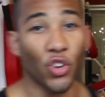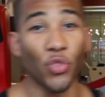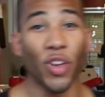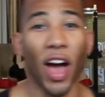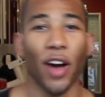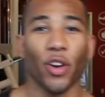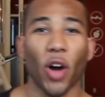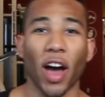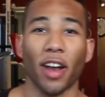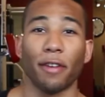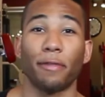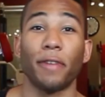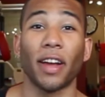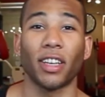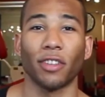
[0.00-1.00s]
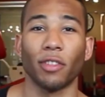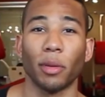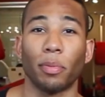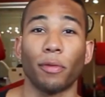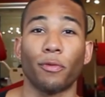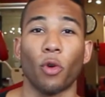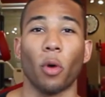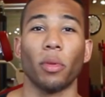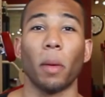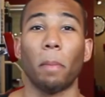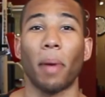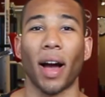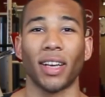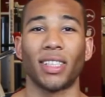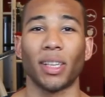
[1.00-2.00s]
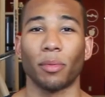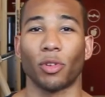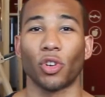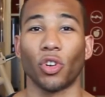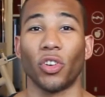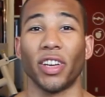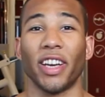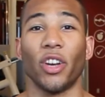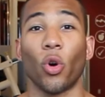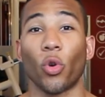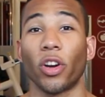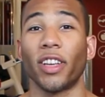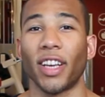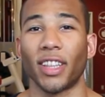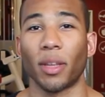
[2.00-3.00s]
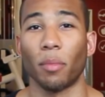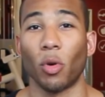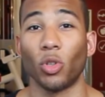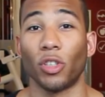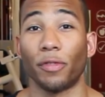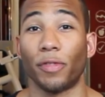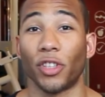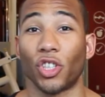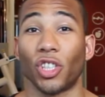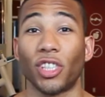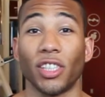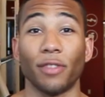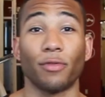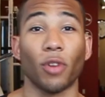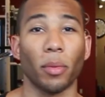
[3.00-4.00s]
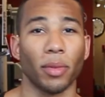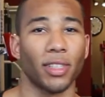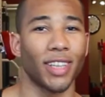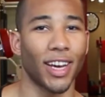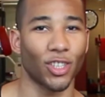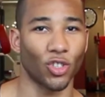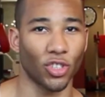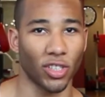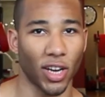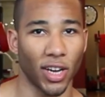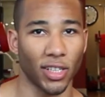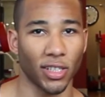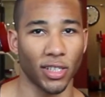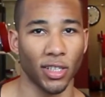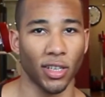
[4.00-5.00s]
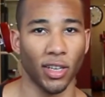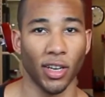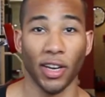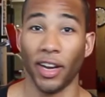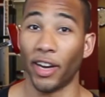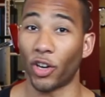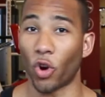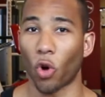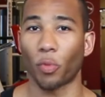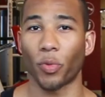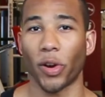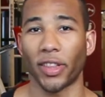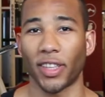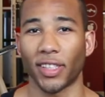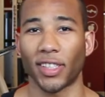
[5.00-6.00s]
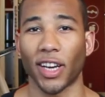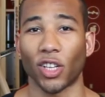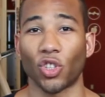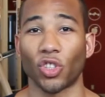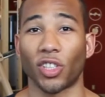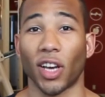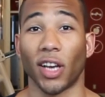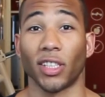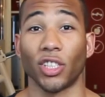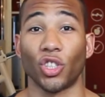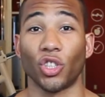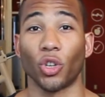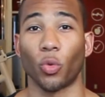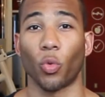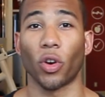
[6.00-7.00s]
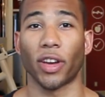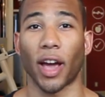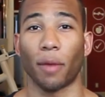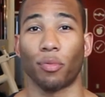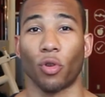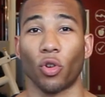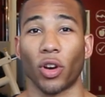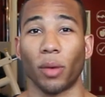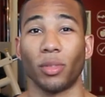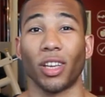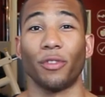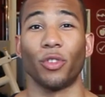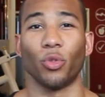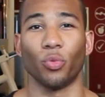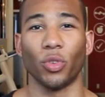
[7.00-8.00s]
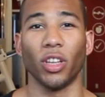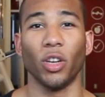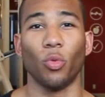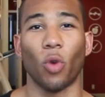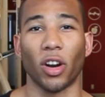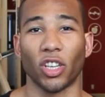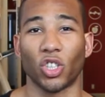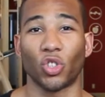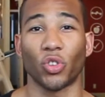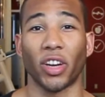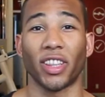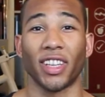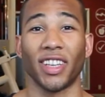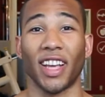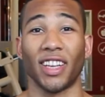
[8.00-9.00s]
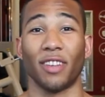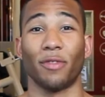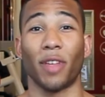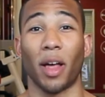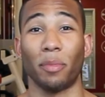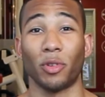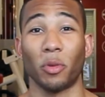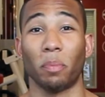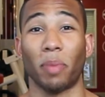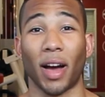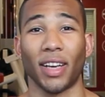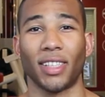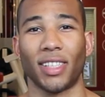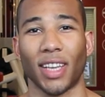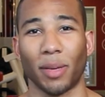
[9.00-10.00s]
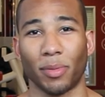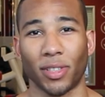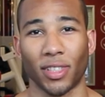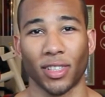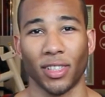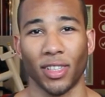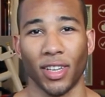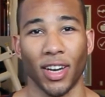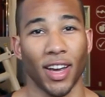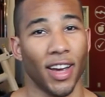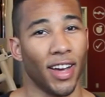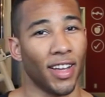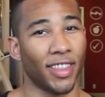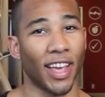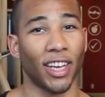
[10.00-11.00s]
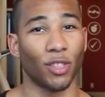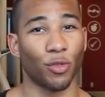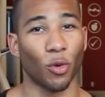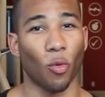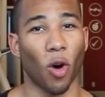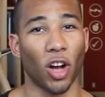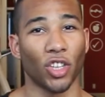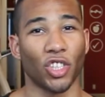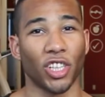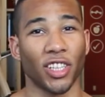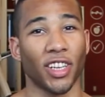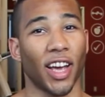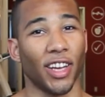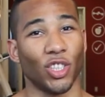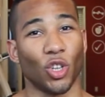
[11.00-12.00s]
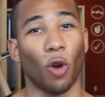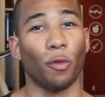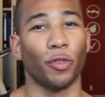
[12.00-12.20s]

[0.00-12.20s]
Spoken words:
you now know how to effectively perform the bicep curl in order to get the most efficiency from this exercise. Incorporate this exercise into your workout programs if you really want to strengthen and develop your biceps. Thanks for watching, and don't